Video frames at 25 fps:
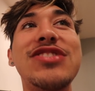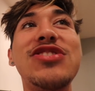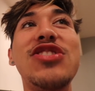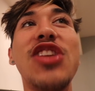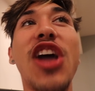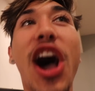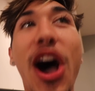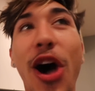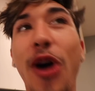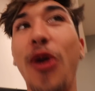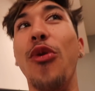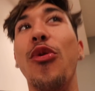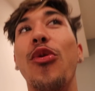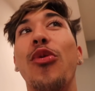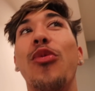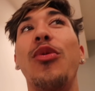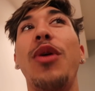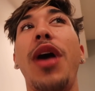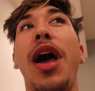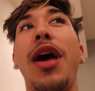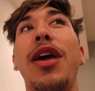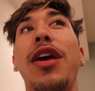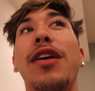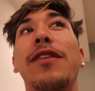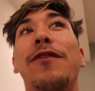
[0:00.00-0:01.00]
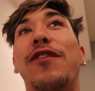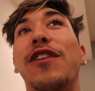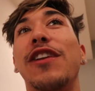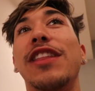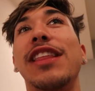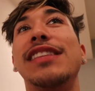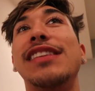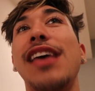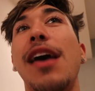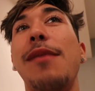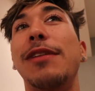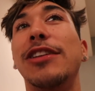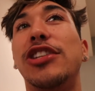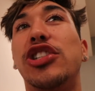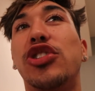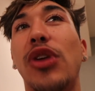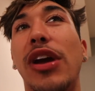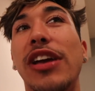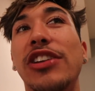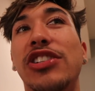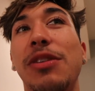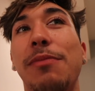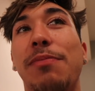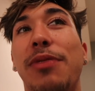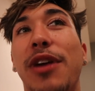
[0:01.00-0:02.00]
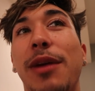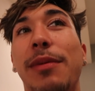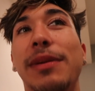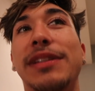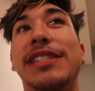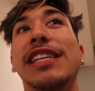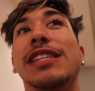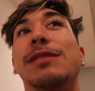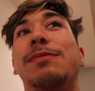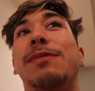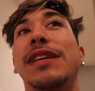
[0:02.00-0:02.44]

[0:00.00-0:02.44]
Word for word: No, we, uh, for the demonstration purposes,